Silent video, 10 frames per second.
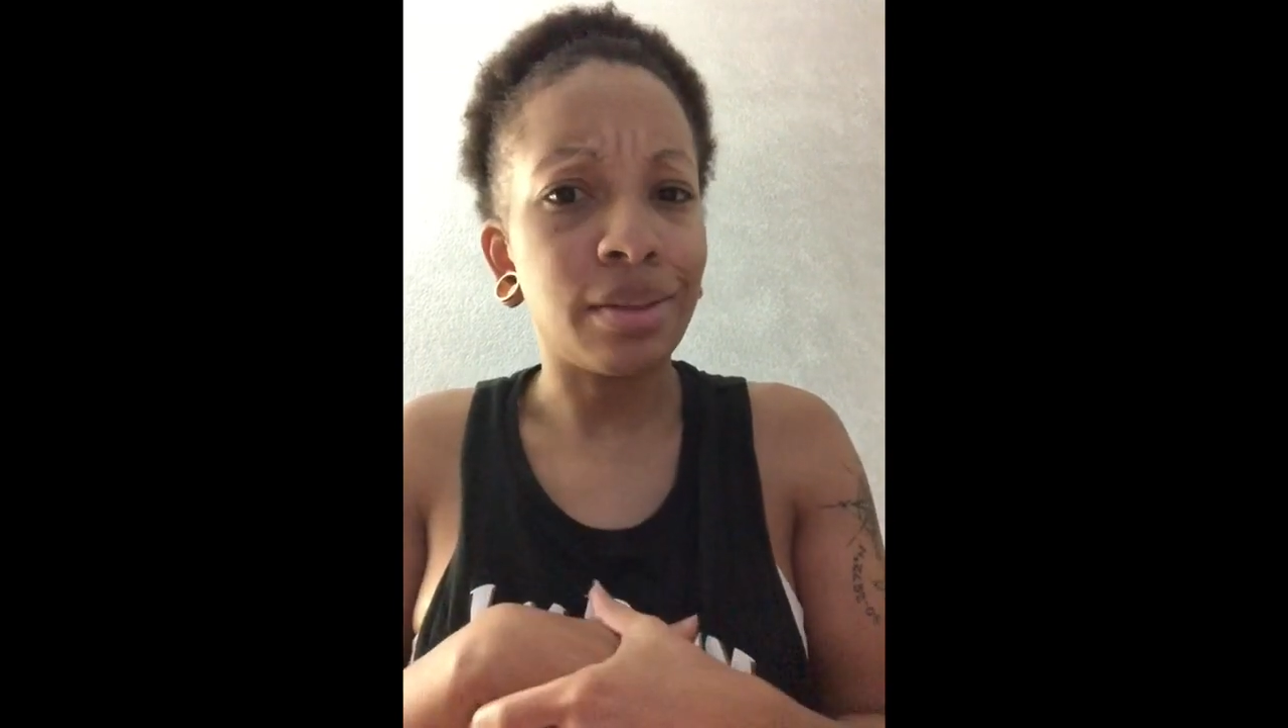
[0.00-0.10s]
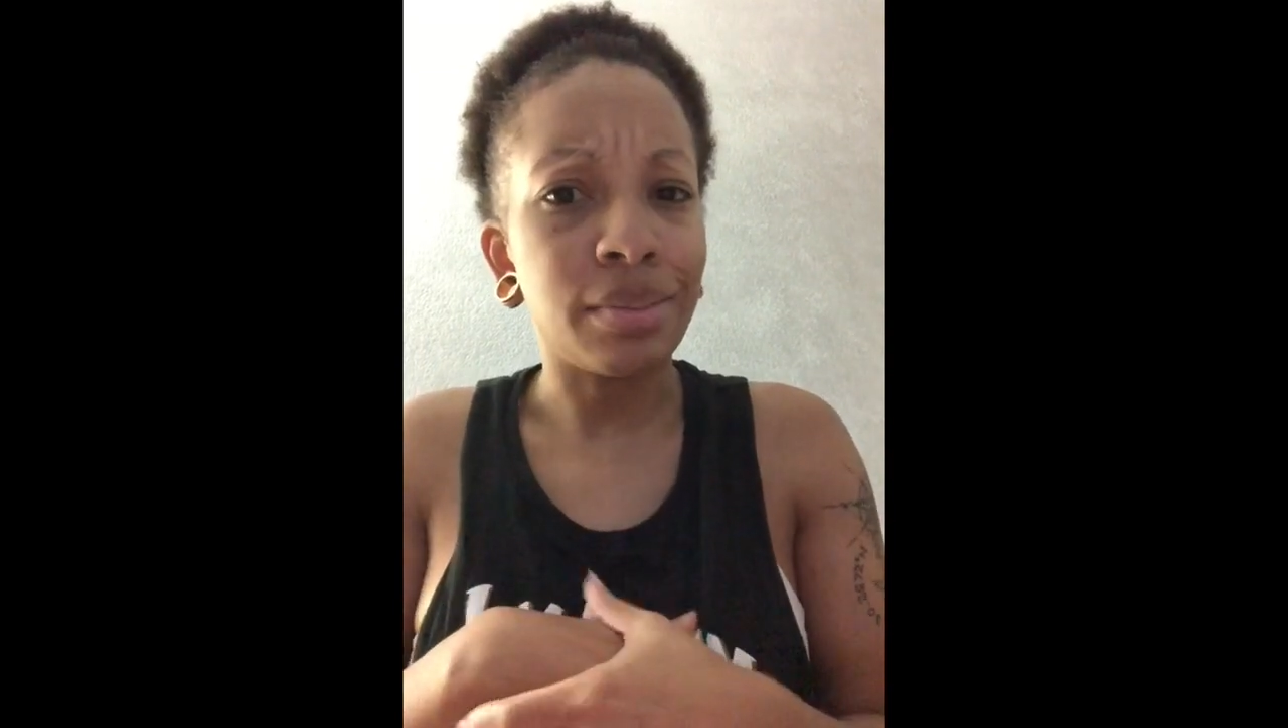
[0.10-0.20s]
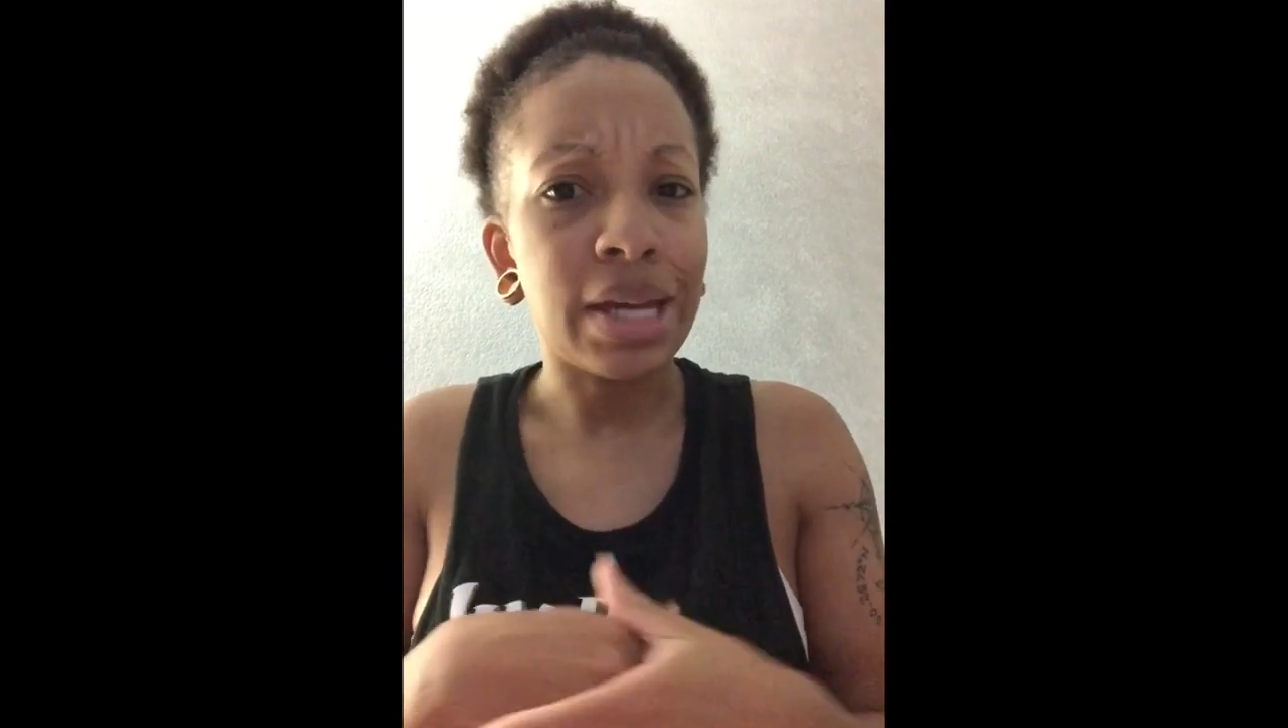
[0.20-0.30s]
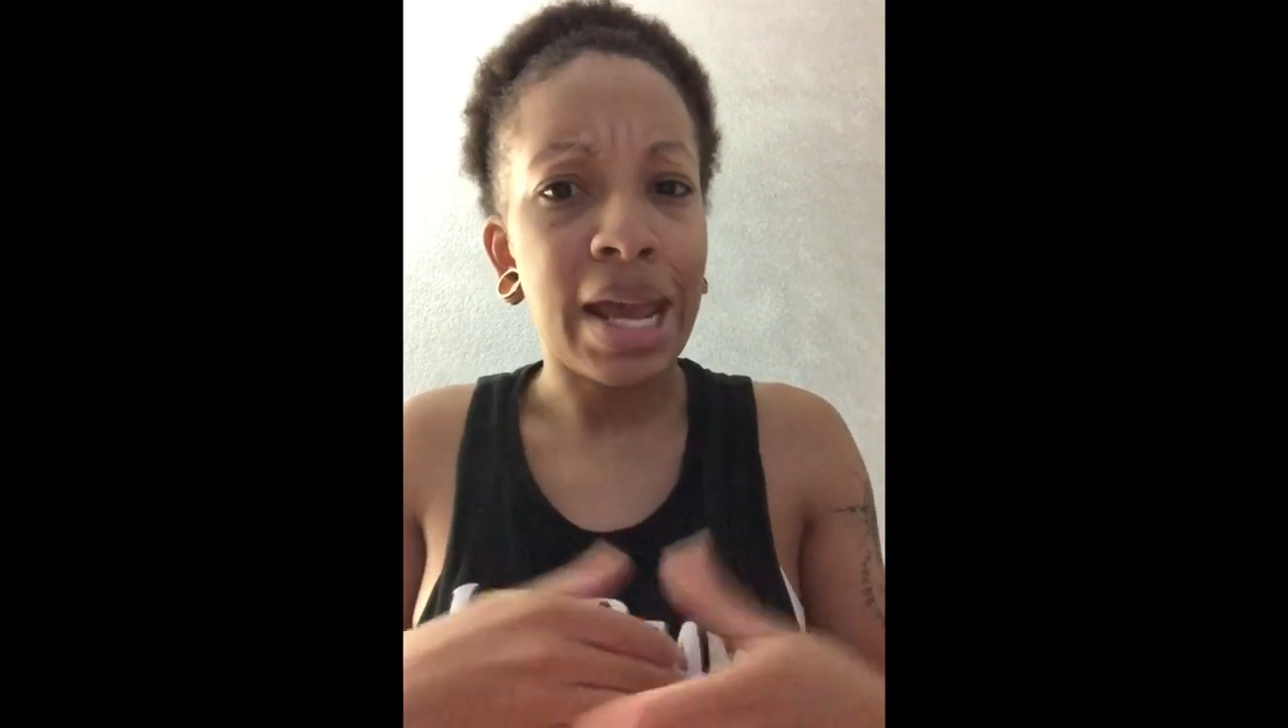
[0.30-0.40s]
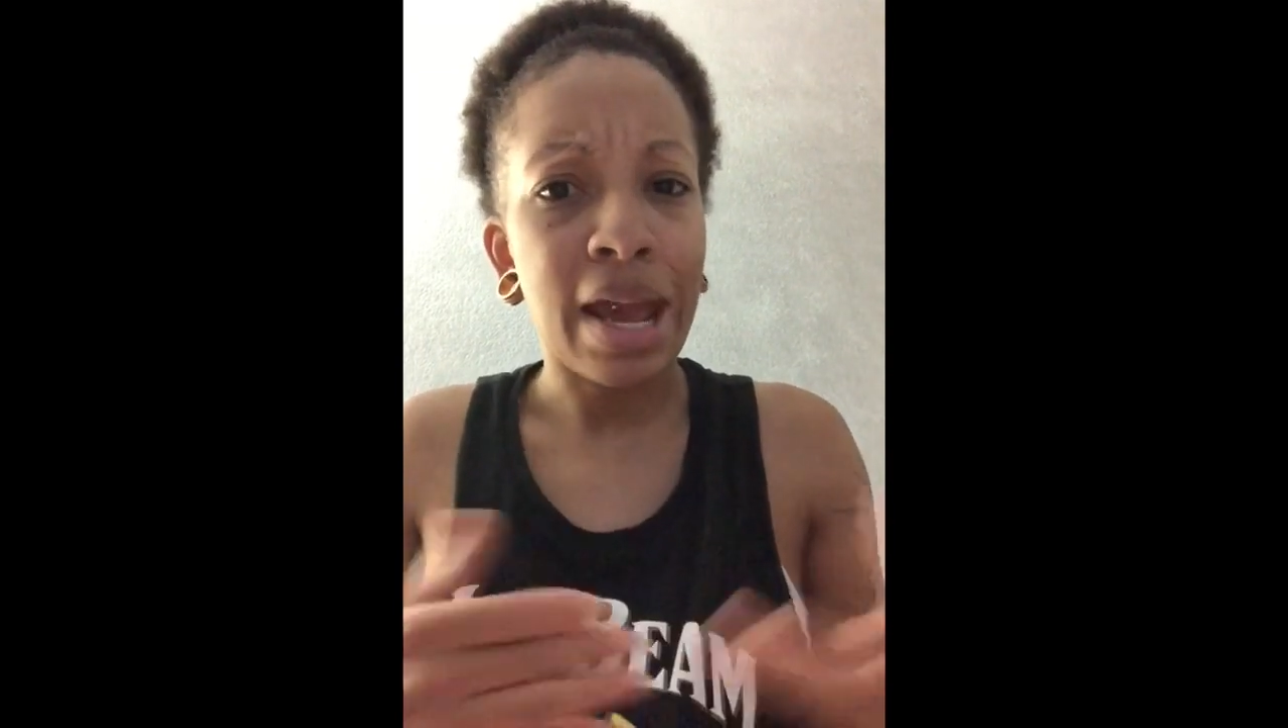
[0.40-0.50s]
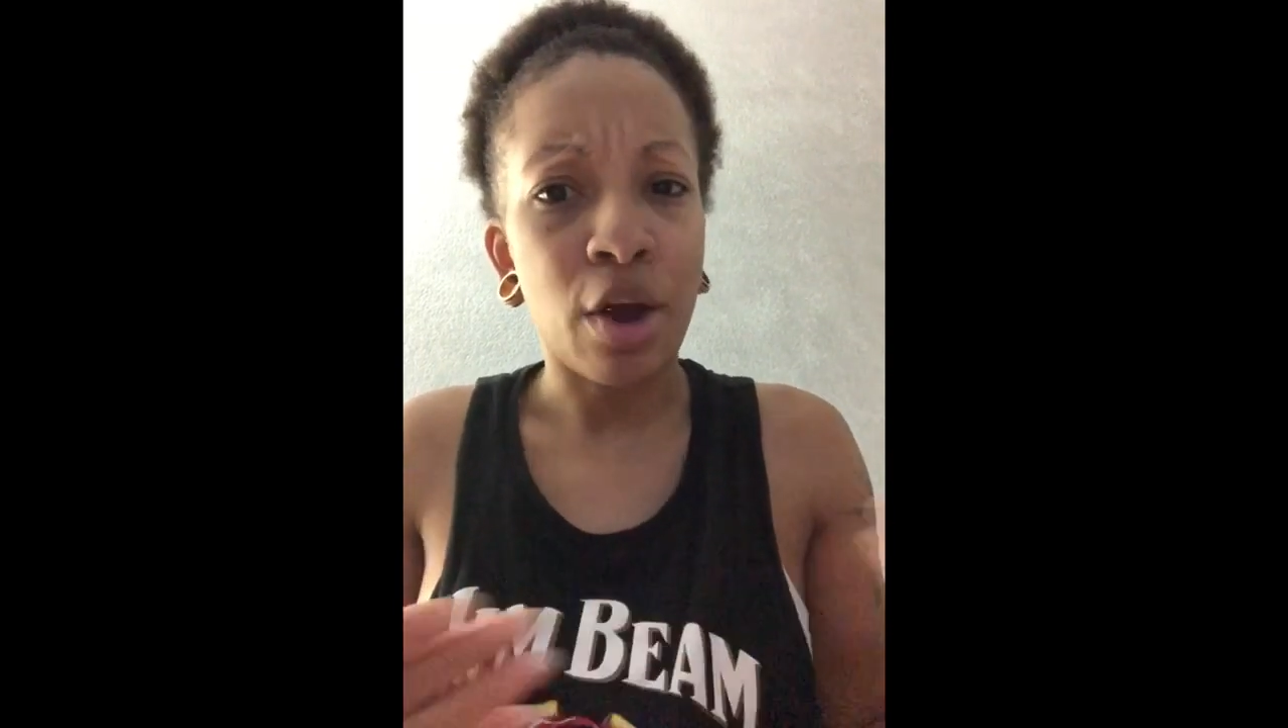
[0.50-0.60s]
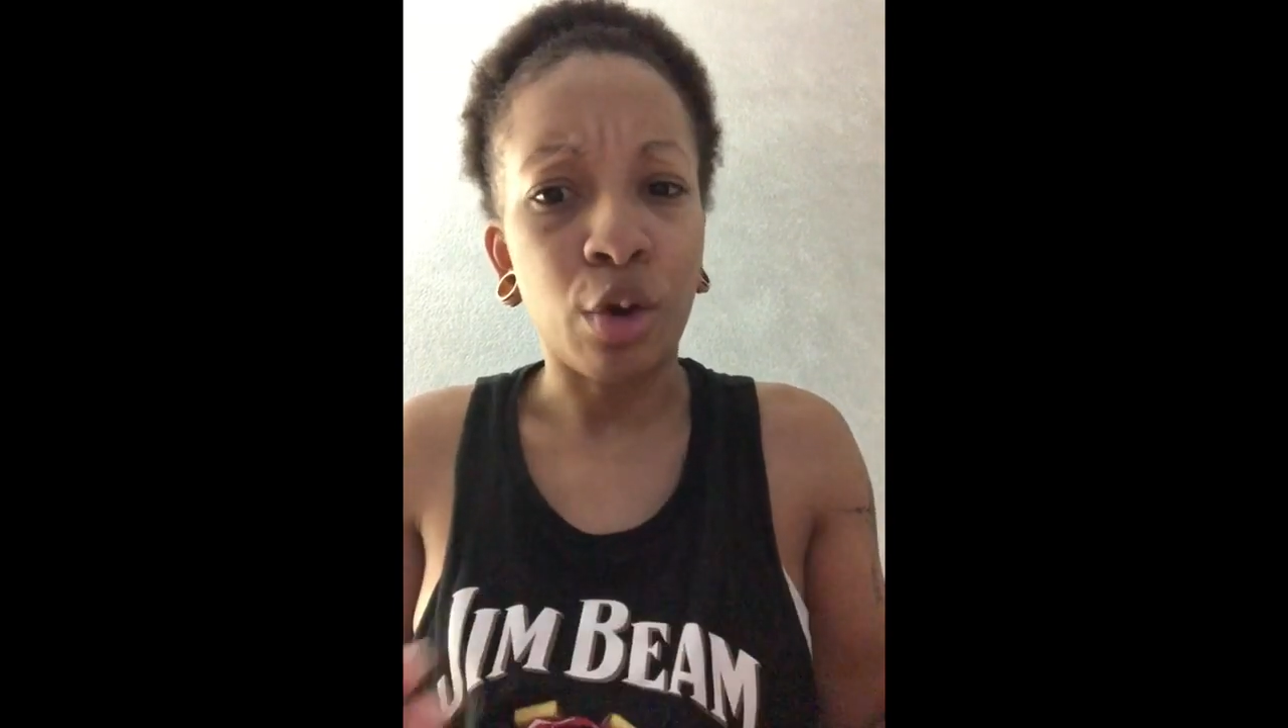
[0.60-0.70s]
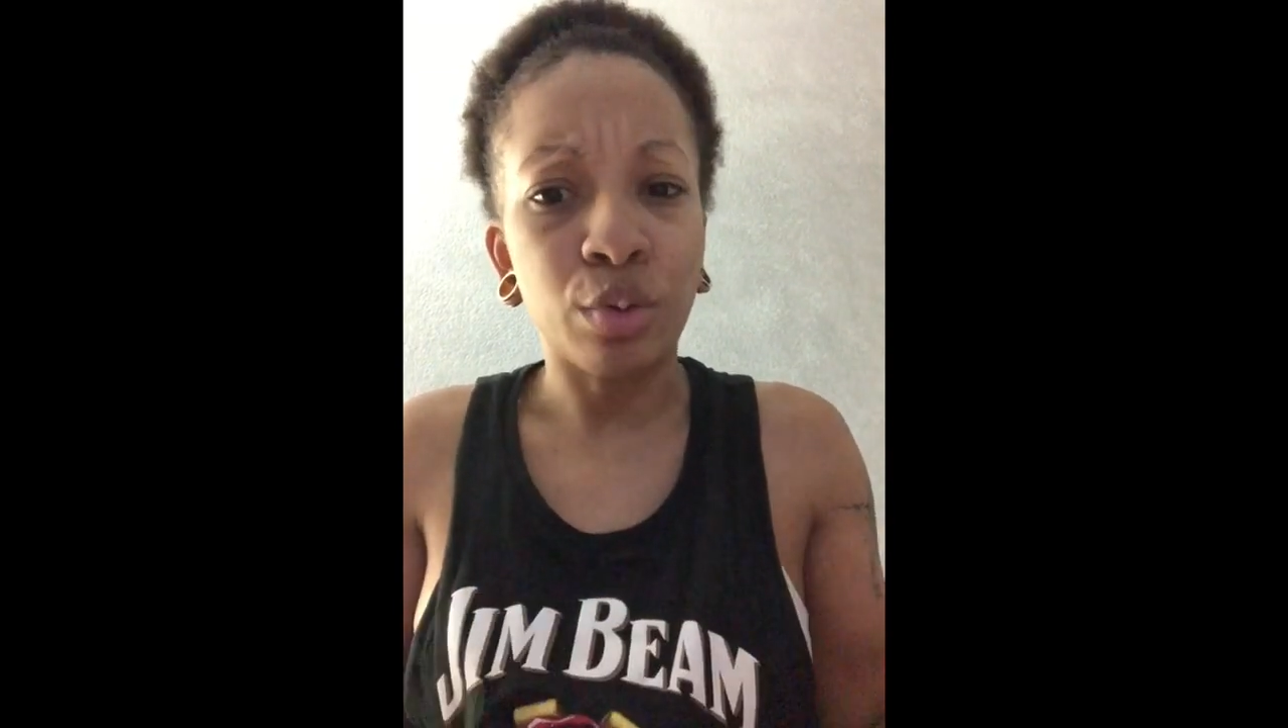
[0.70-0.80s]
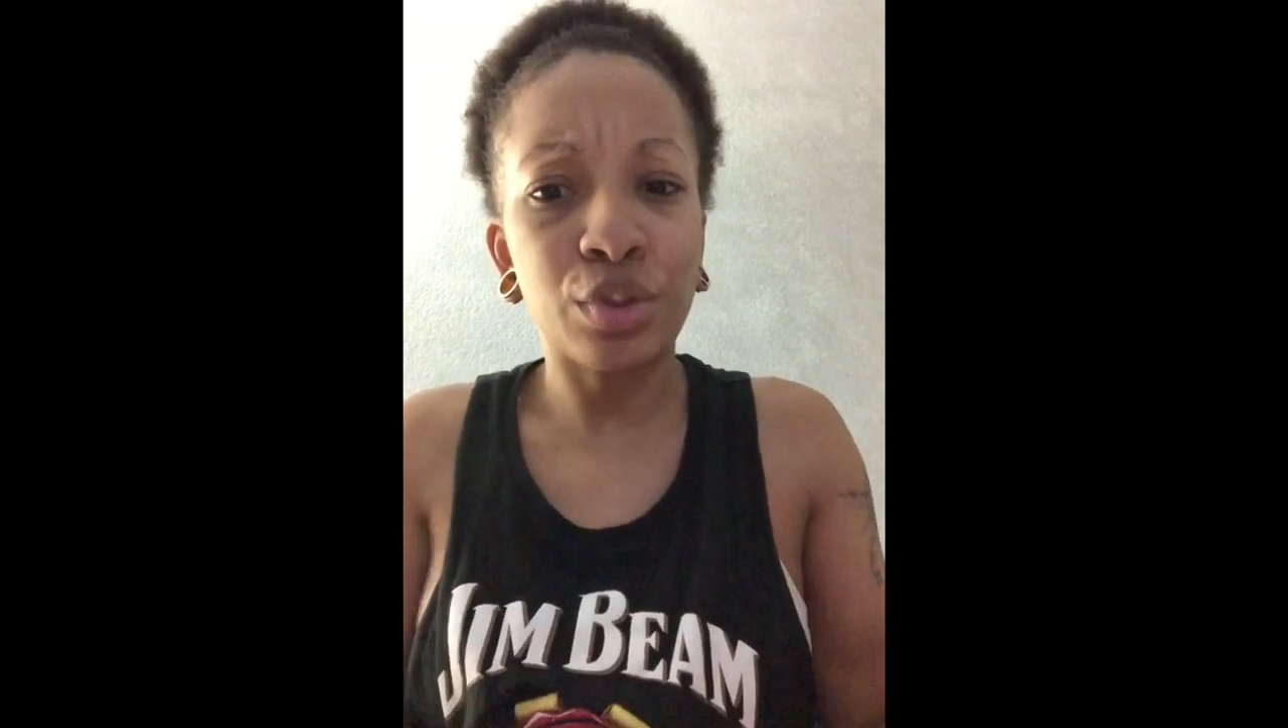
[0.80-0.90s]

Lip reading: them now.